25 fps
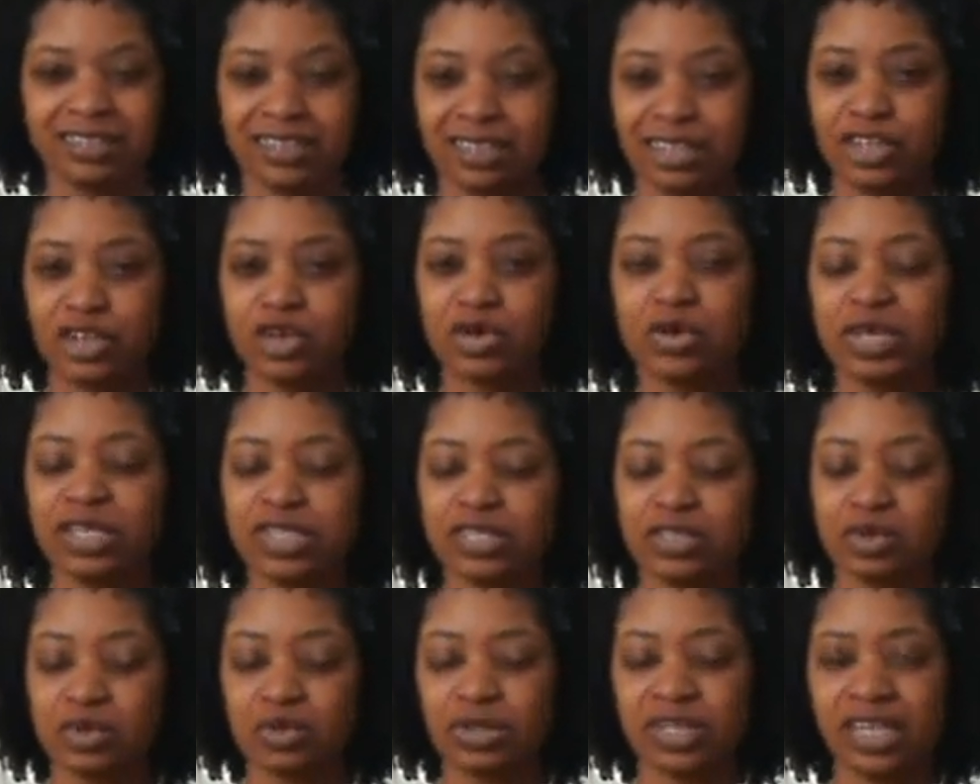
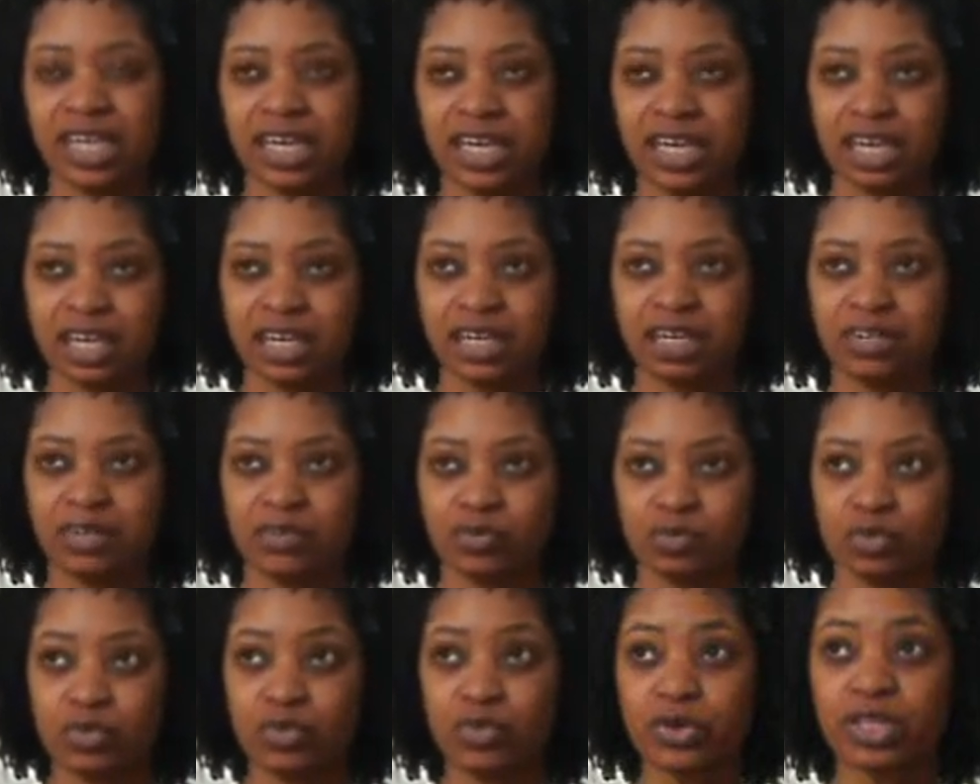it's only in
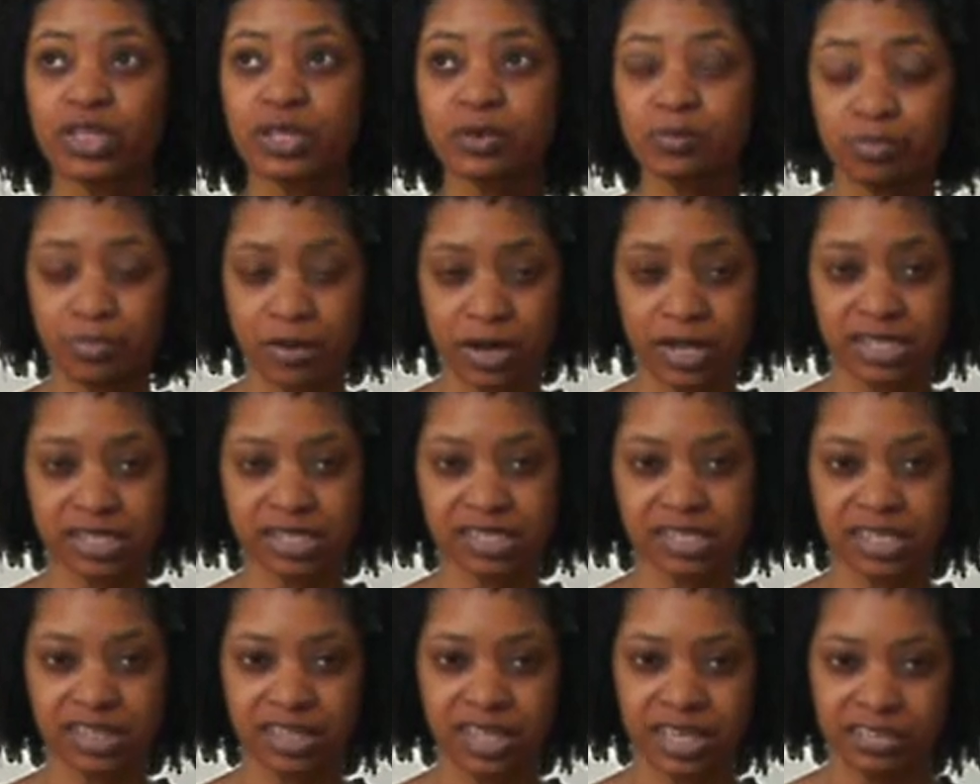really bright
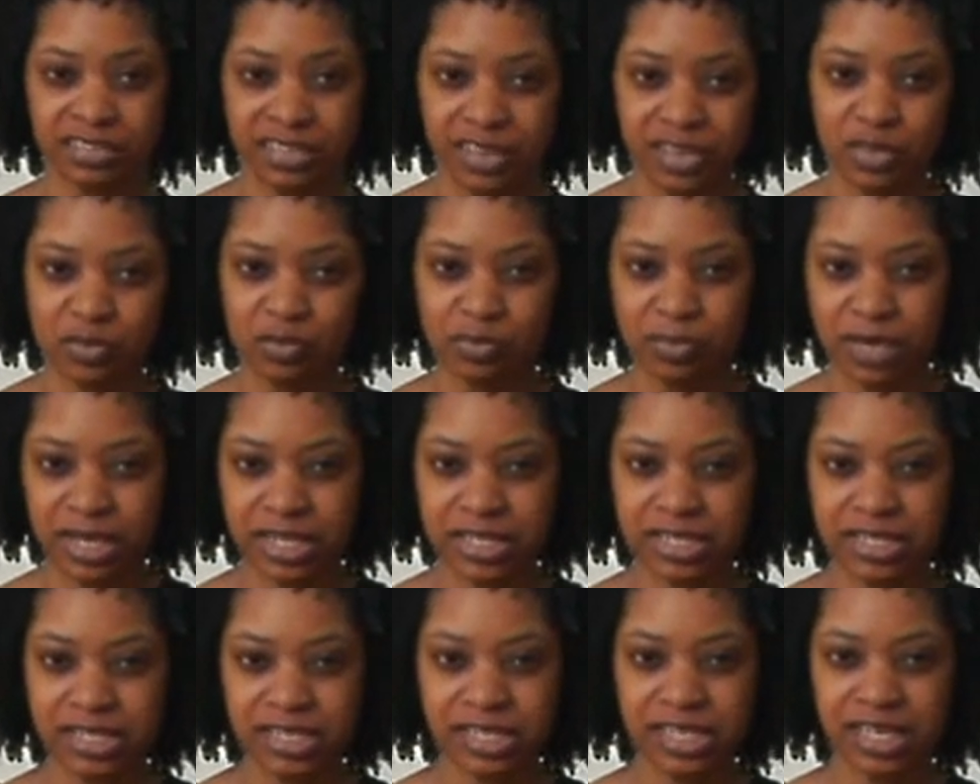sunlight that you might
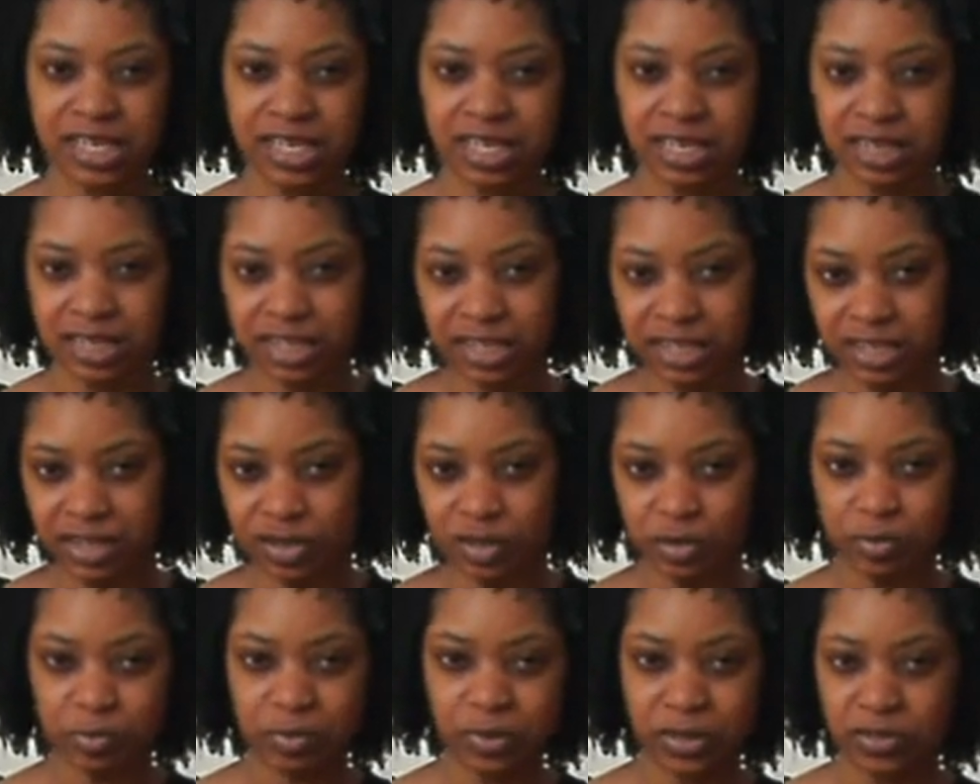see a
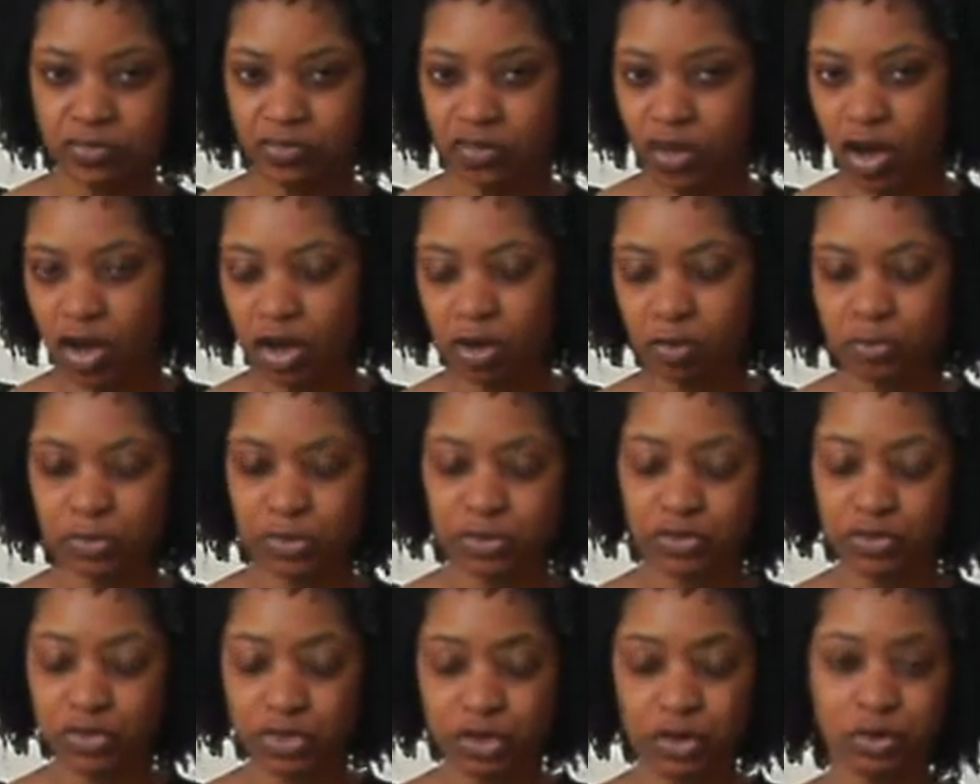little bit of
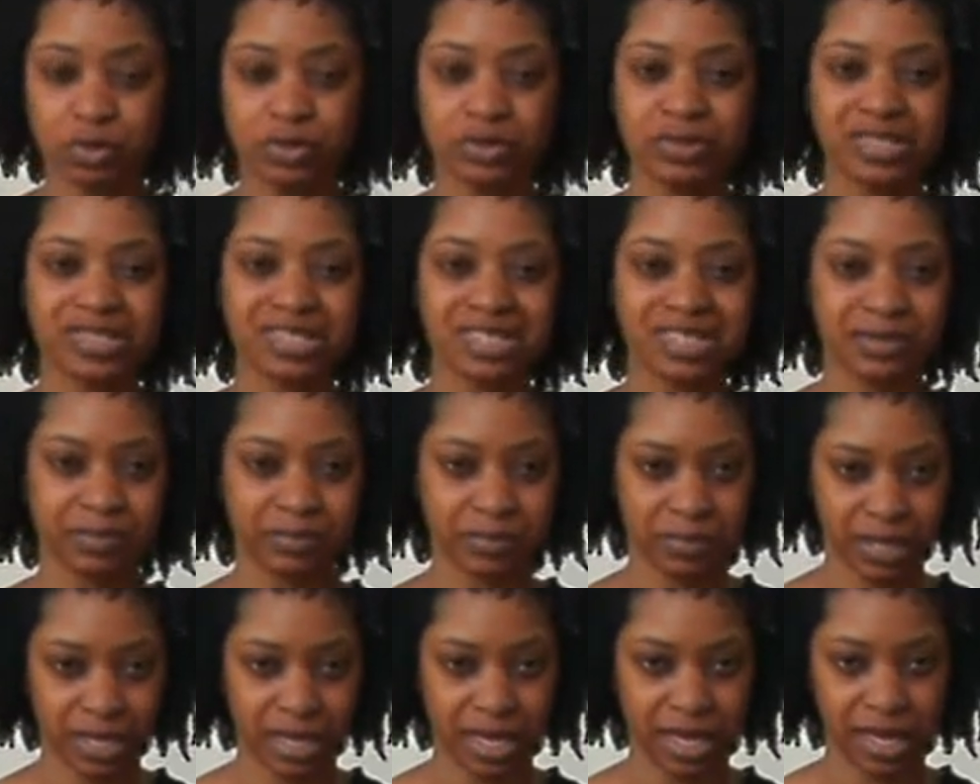auburn tones in
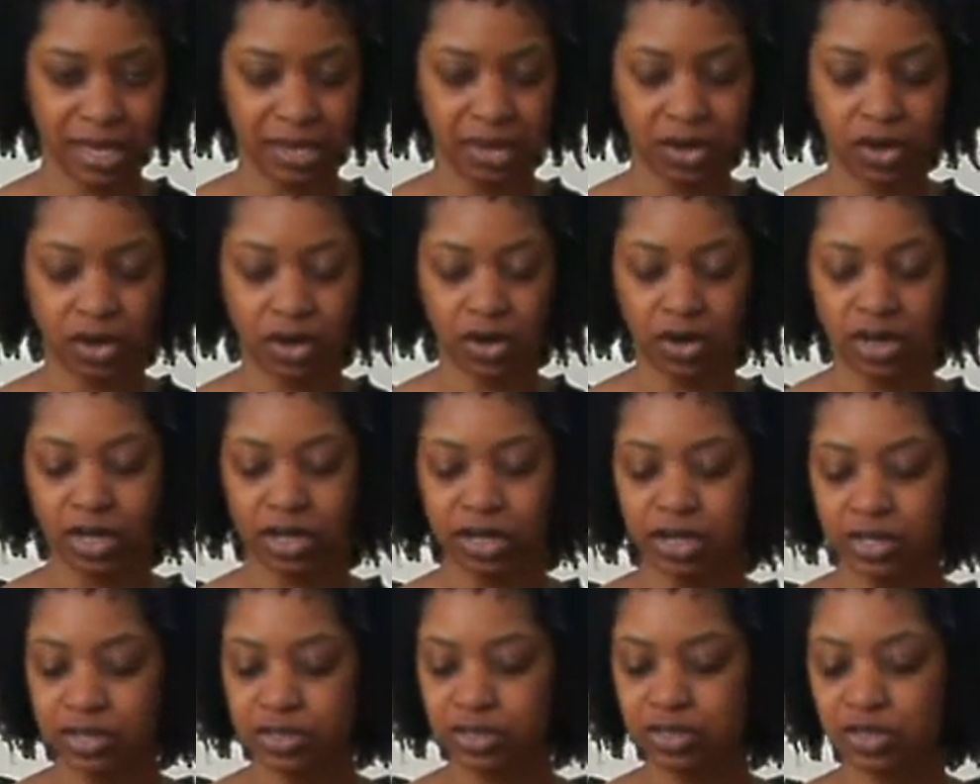my hair.
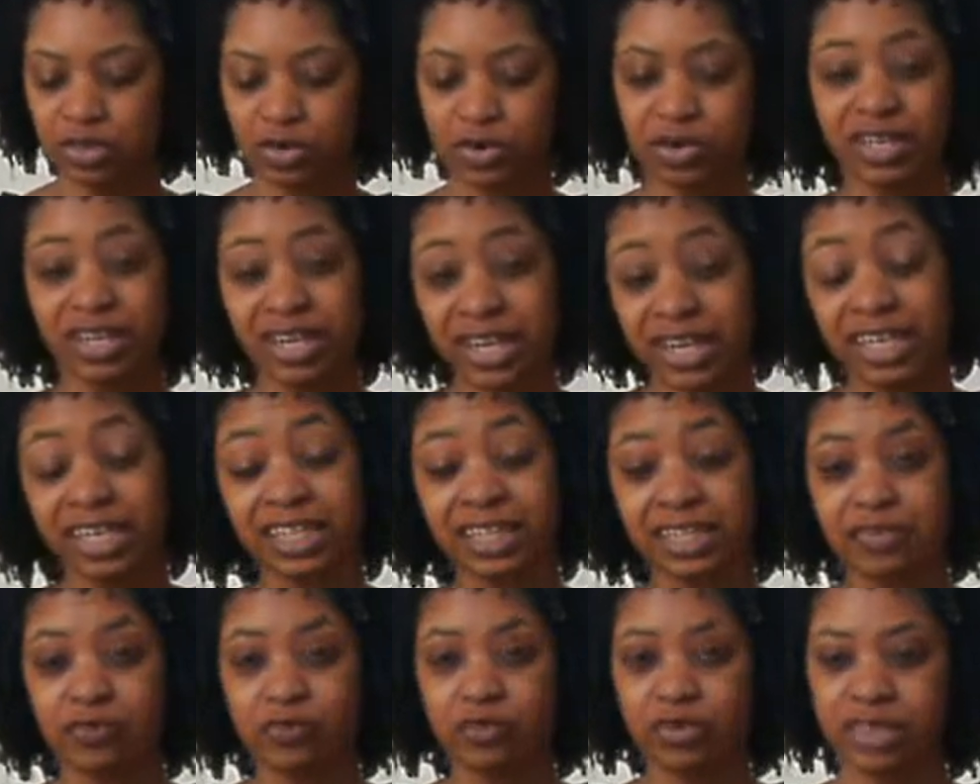So, and I can
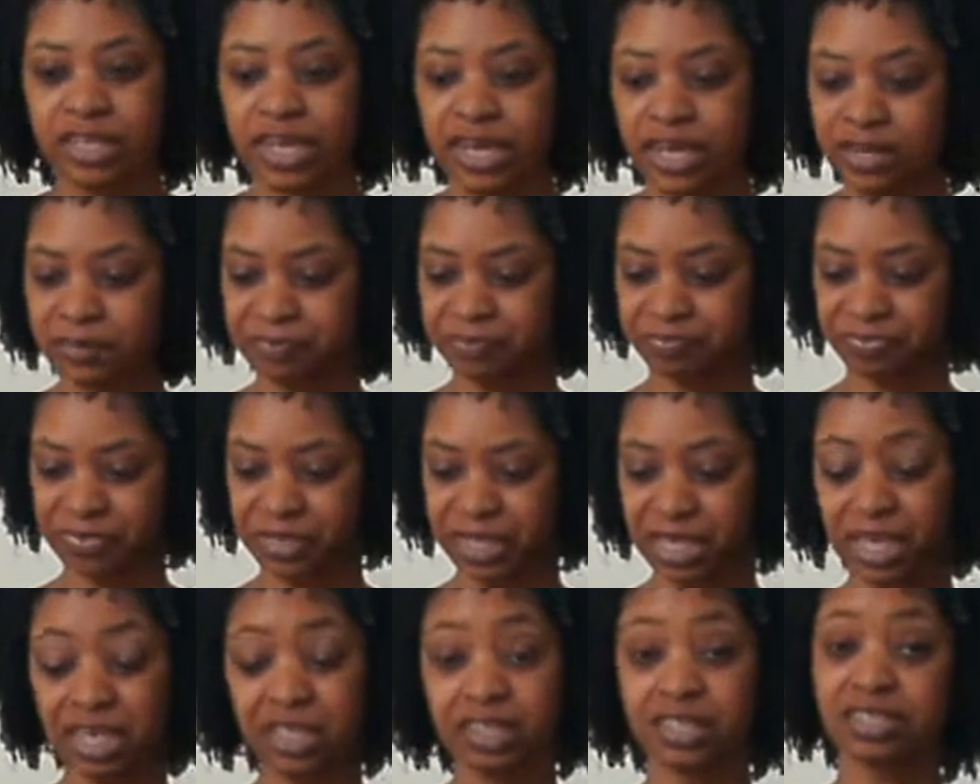live with that.
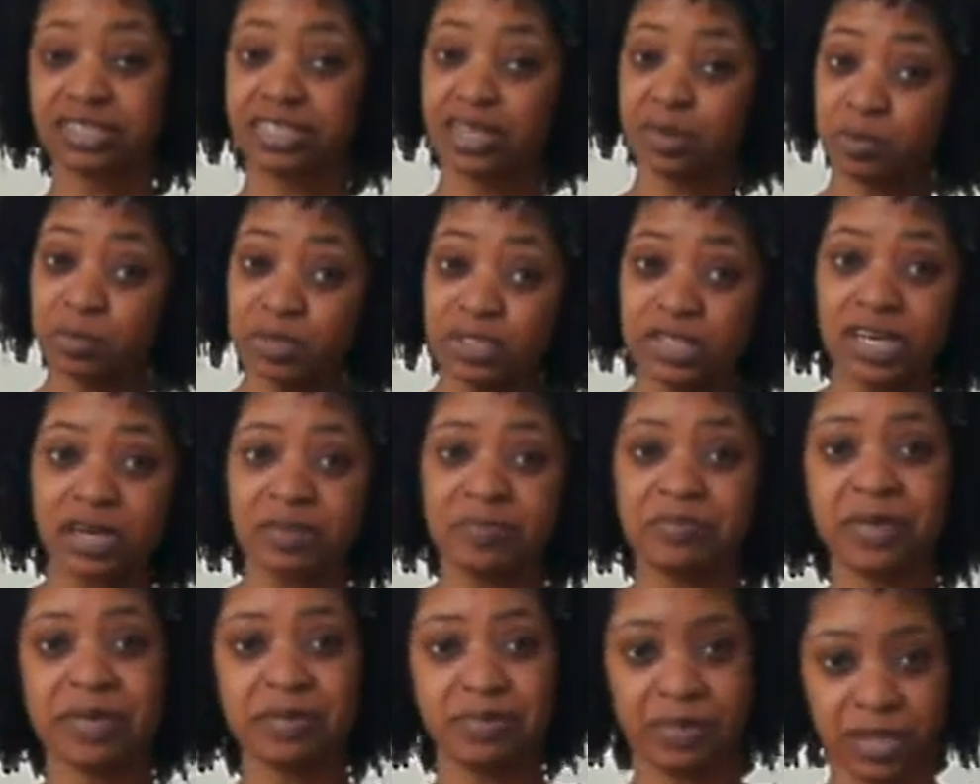In the summertime,
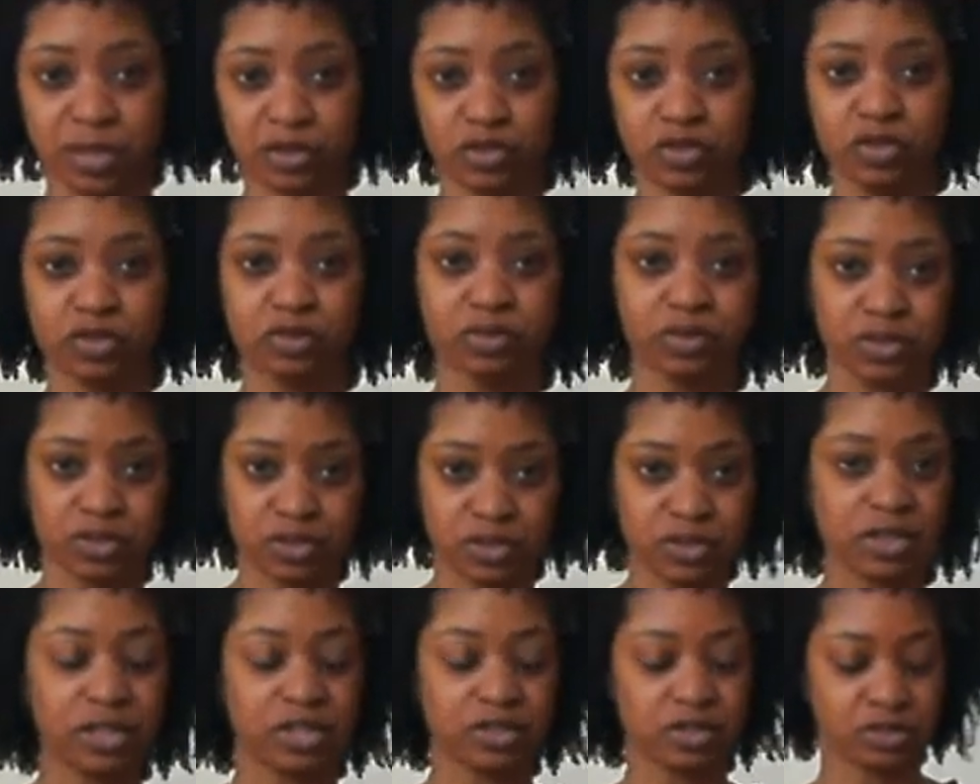maybe I'll do
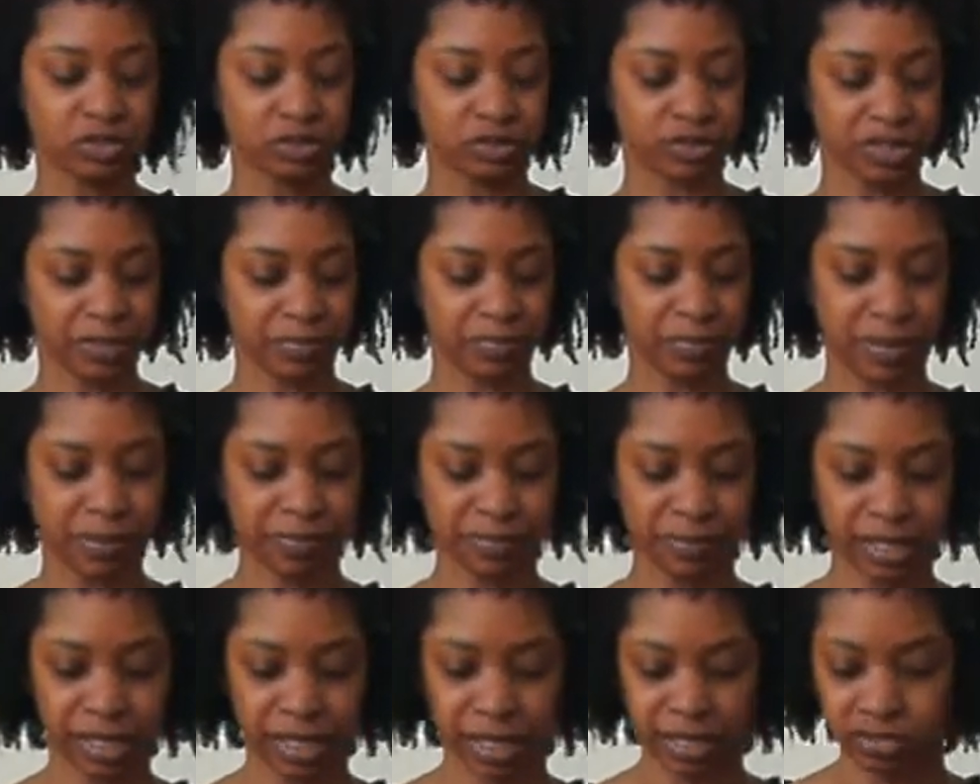a 2-step
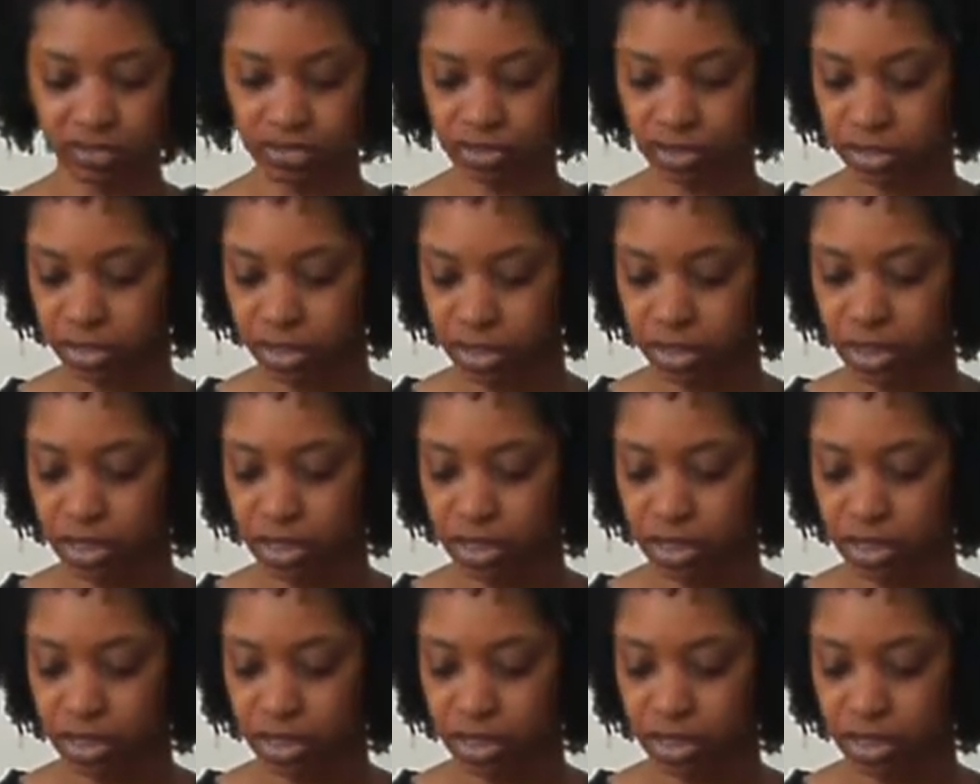application.